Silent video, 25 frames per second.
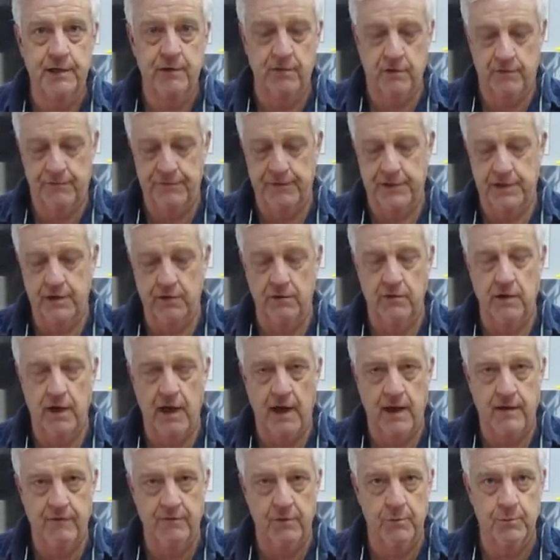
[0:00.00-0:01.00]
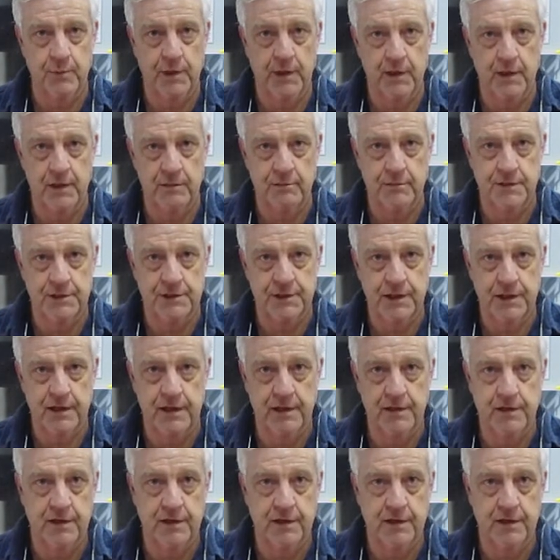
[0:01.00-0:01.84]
or if you don't have a milling machine,